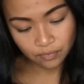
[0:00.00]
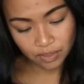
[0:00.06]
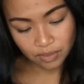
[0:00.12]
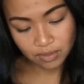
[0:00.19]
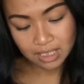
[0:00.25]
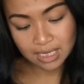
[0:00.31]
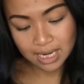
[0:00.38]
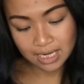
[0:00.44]

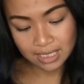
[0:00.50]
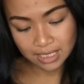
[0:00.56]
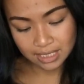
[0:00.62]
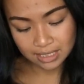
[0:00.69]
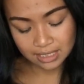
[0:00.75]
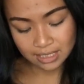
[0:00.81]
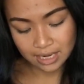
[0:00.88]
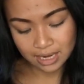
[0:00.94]

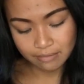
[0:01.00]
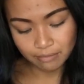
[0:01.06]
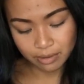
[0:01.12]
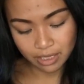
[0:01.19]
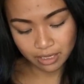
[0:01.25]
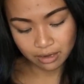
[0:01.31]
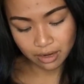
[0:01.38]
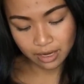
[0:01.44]
$59.99,
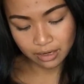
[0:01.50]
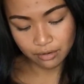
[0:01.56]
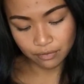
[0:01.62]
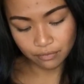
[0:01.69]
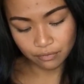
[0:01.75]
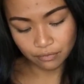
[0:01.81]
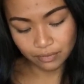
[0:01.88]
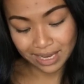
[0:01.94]
but I got it
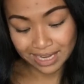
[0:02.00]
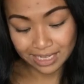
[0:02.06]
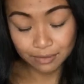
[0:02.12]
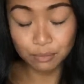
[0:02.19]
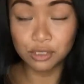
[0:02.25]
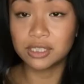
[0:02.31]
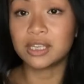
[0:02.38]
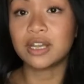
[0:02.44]

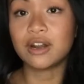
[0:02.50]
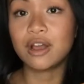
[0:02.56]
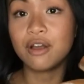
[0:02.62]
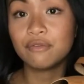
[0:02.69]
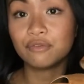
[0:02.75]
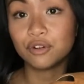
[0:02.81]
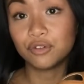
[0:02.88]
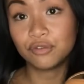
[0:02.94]
90%
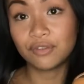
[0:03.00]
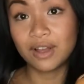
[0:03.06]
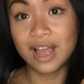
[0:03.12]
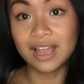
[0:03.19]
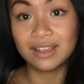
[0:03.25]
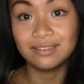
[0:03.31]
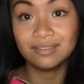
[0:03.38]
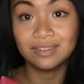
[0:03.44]
off for
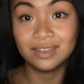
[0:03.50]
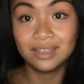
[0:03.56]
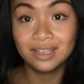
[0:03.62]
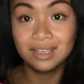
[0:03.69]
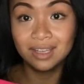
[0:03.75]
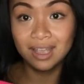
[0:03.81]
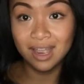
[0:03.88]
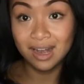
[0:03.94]

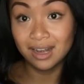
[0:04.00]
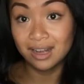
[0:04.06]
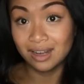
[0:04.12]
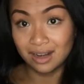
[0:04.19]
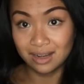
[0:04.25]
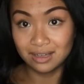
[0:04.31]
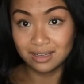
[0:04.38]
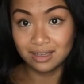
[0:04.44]

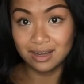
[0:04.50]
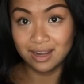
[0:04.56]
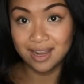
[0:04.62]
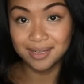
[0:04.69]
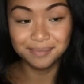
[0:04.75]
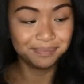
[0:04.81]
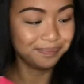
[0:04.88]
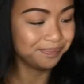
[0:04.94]
$5.99,
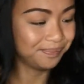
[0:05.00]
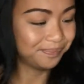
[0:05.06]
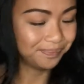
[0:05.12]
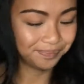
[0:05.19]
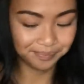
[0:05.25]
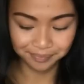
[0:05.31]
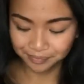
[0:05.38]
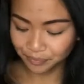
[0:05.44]

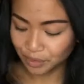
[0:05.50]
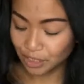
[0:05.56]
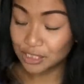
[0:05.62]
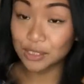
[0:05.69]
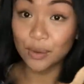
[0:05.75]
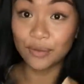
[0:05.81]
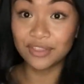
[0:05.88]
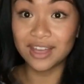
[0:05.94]

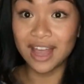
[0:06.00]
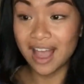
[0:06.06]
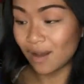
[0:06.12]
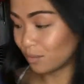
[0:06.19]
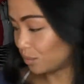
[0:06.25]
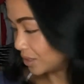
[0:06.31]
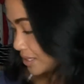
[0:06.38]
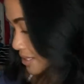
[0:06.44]
so that
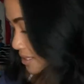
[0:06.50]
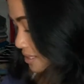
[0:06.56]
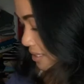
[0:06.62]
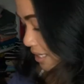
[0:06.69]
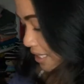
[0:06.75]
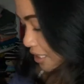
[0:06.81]
was